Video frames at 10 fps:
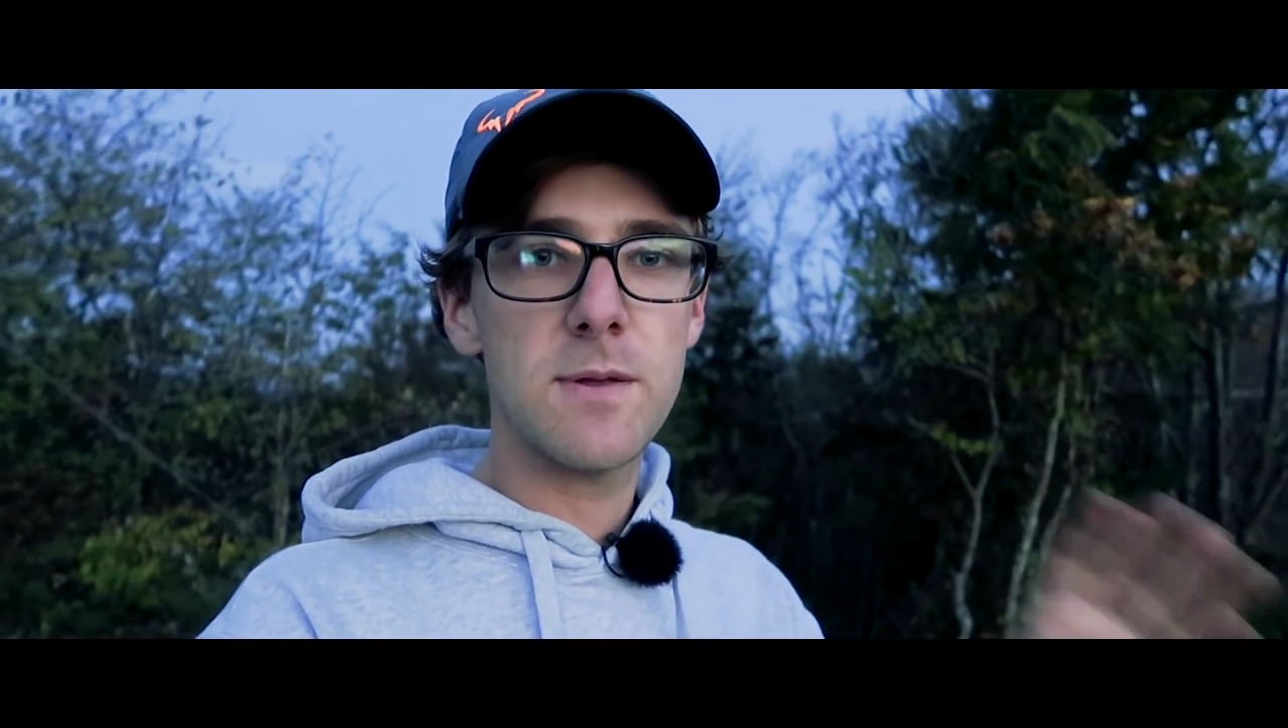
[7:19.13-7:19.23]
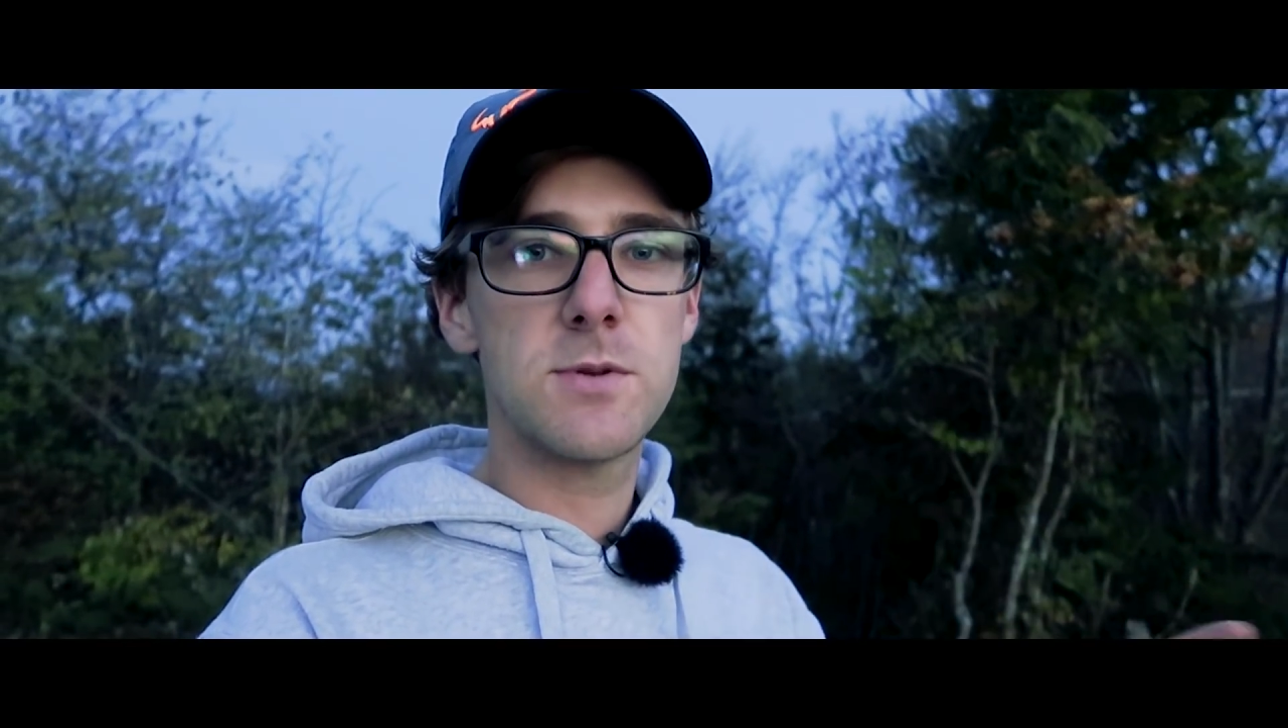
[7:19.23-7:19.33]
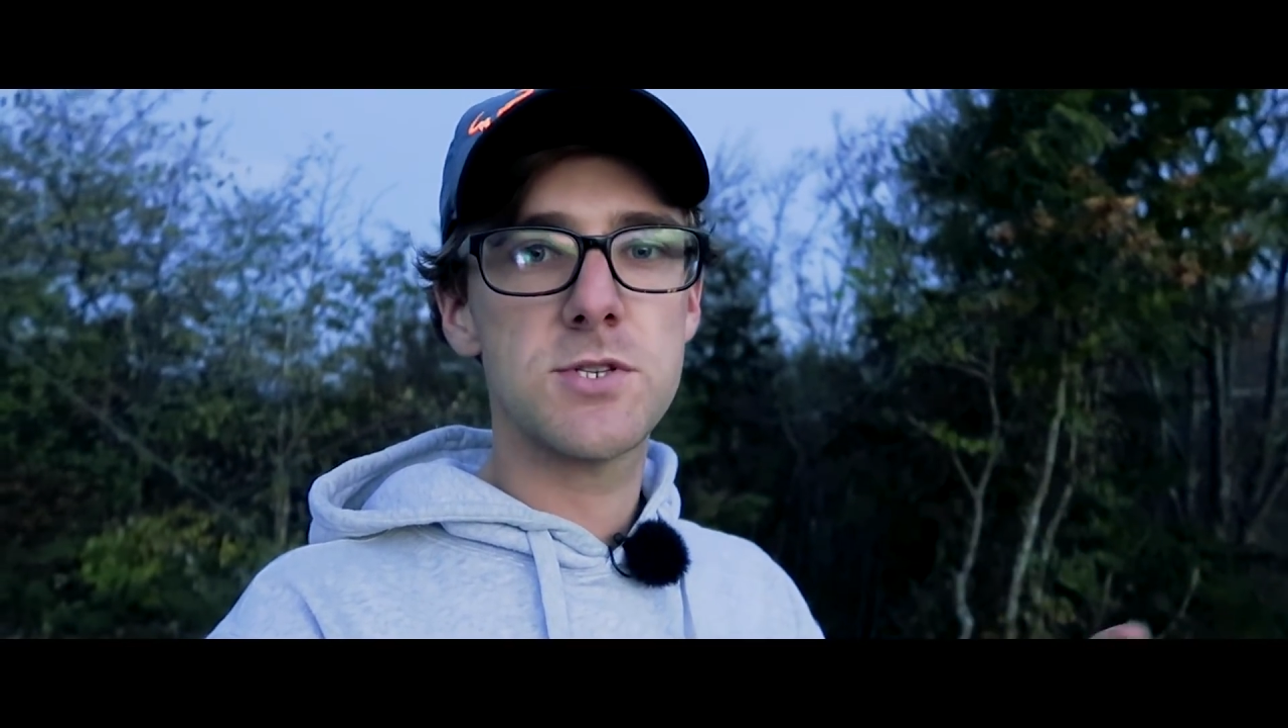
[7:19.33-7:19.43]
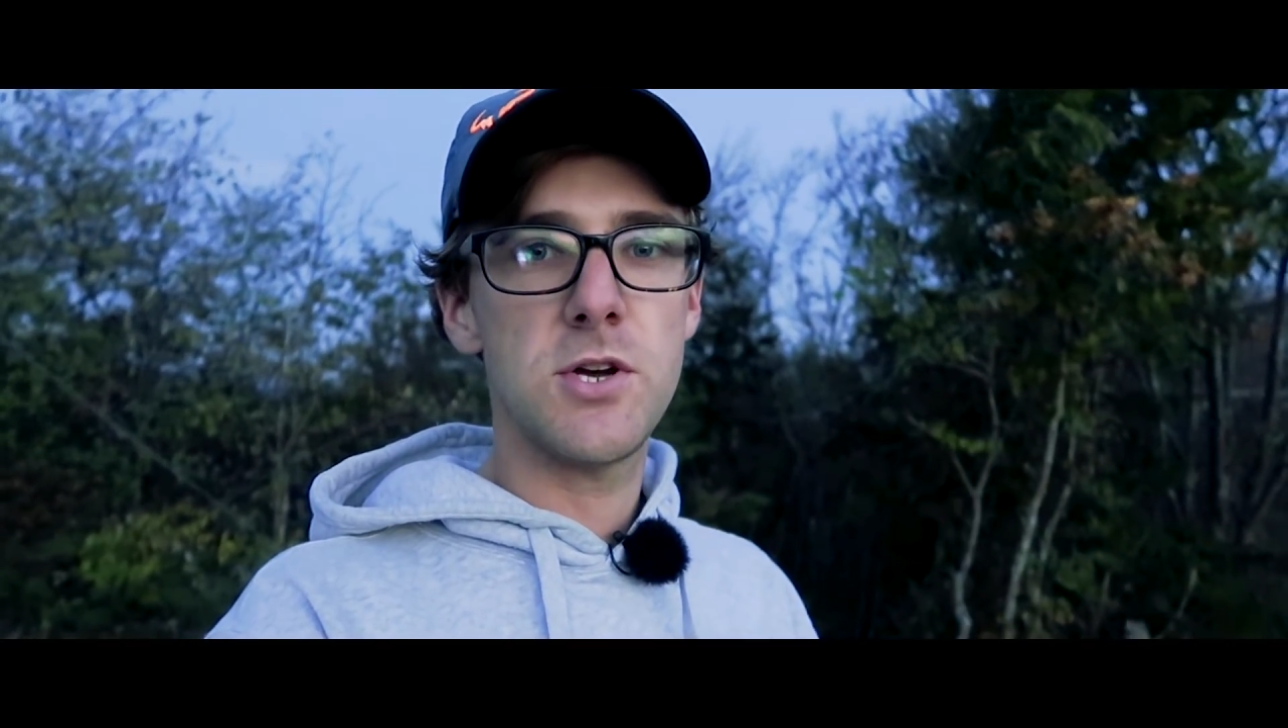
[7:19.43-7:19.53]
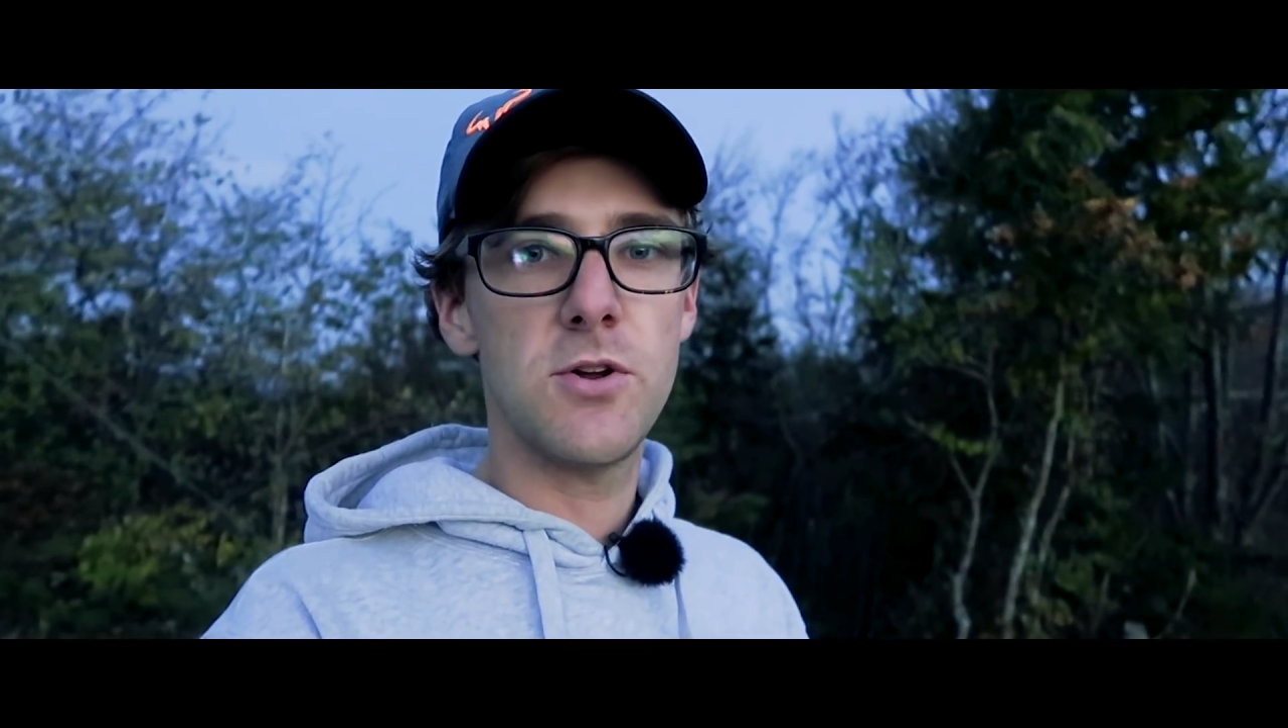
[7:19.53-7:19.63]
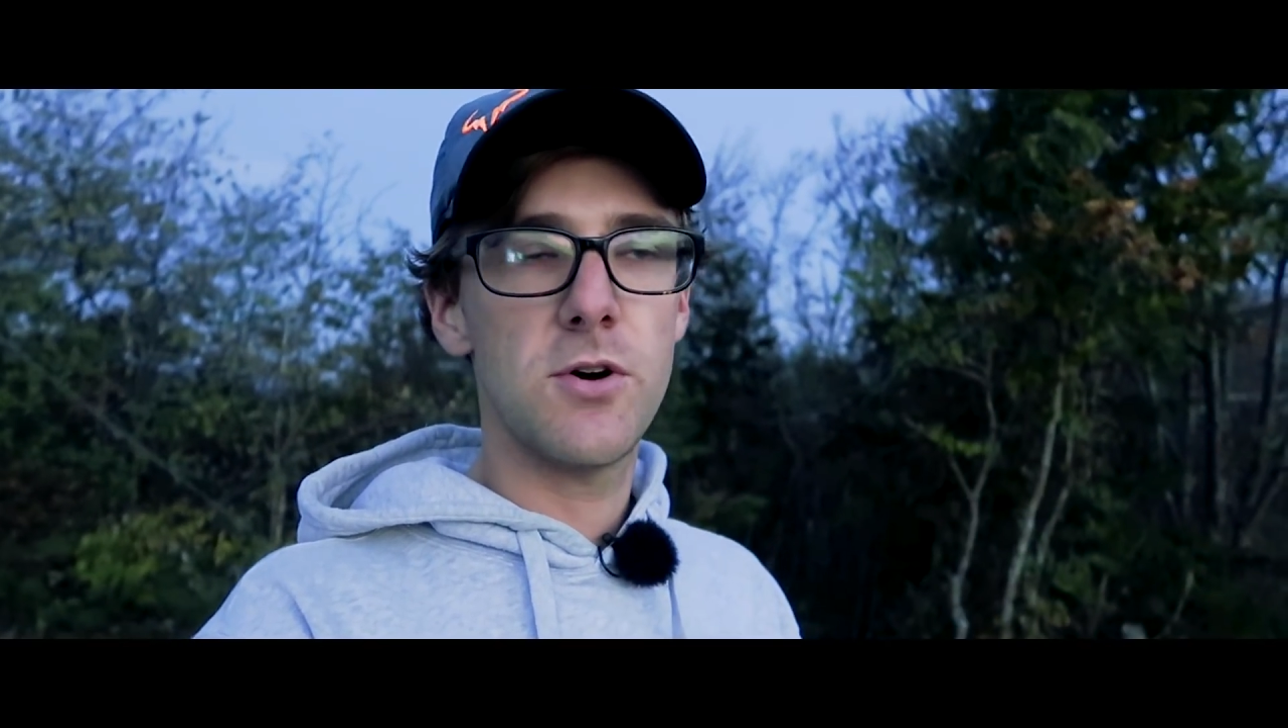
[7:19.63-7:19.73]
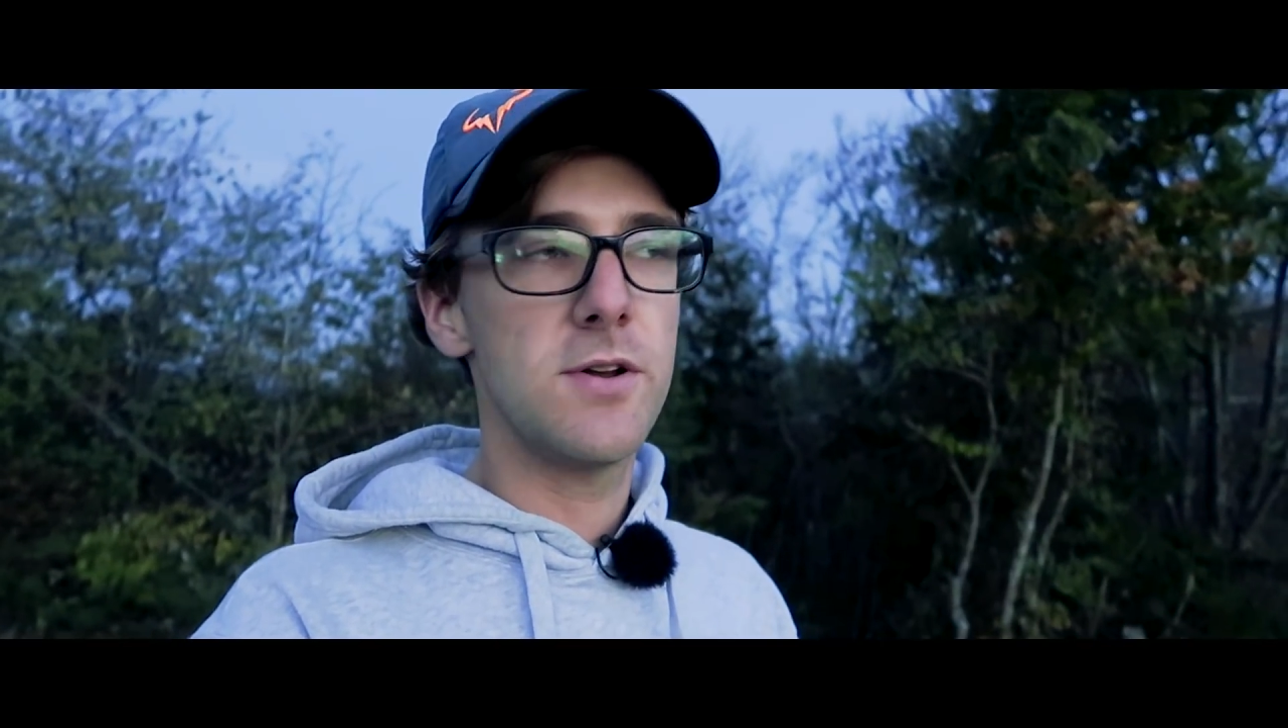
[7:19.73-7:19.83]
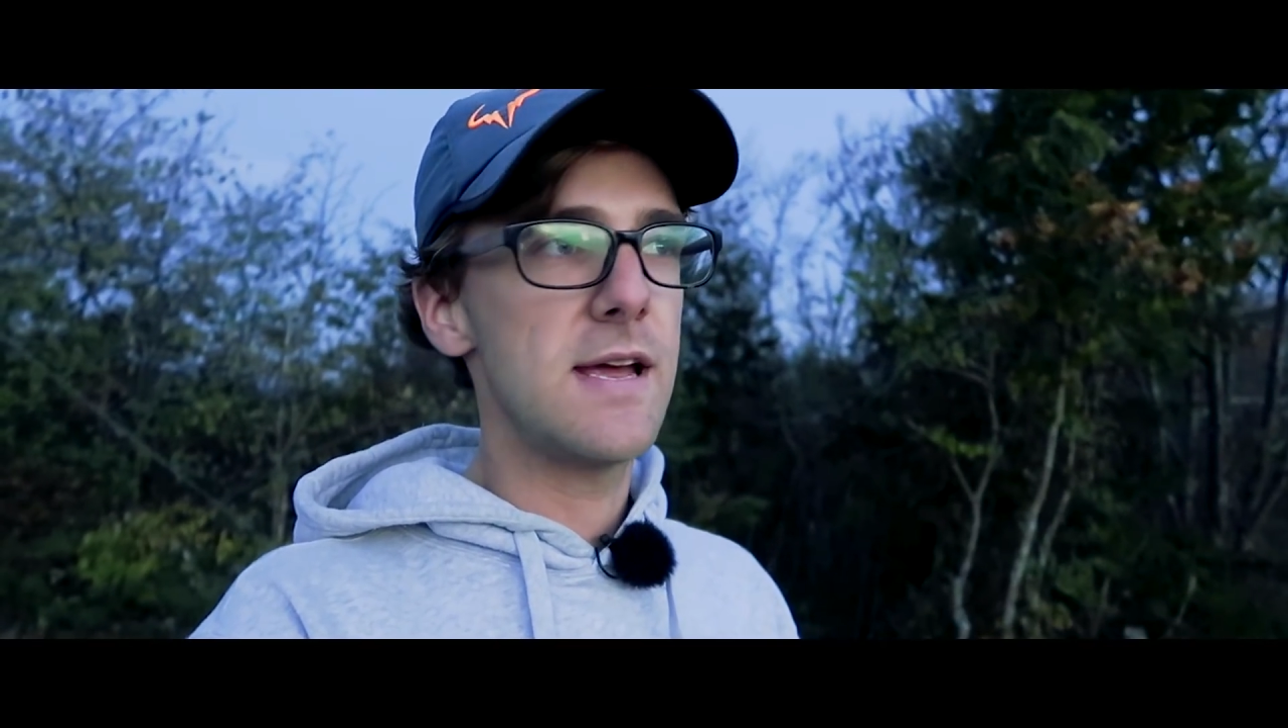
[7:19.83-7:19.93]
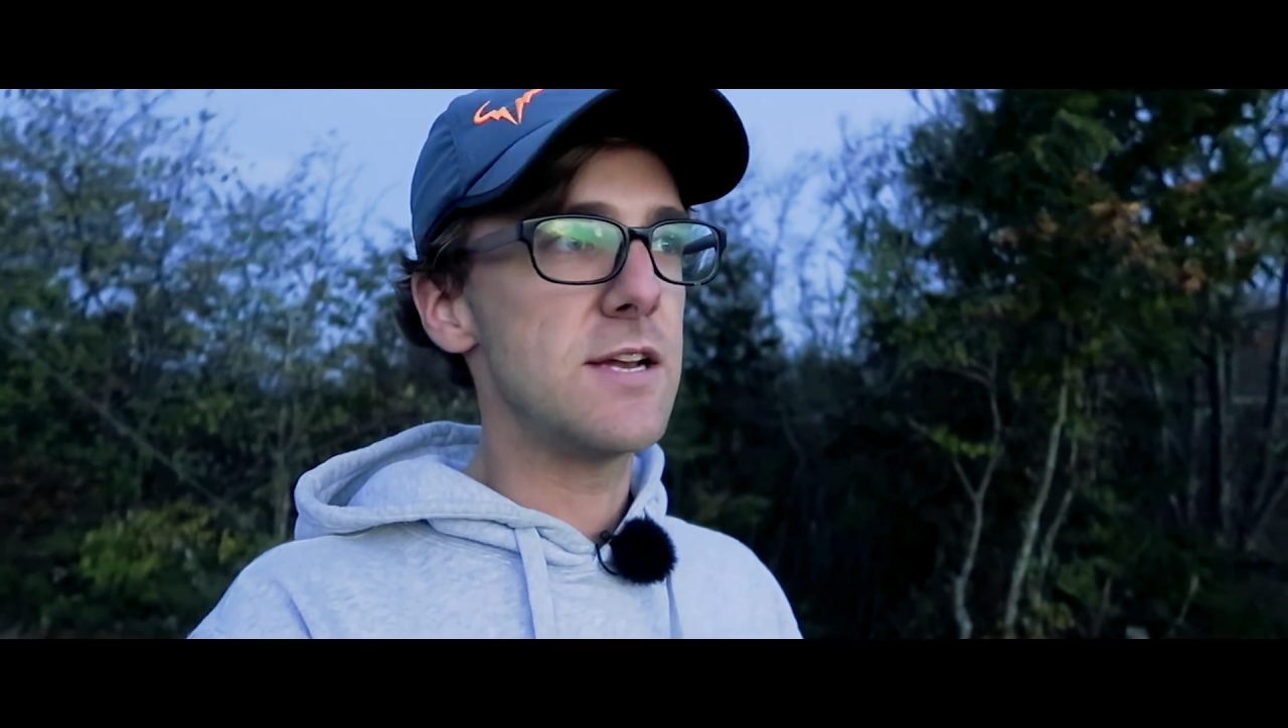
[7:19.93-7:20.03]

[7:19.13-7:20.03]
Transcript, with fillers: them to turn on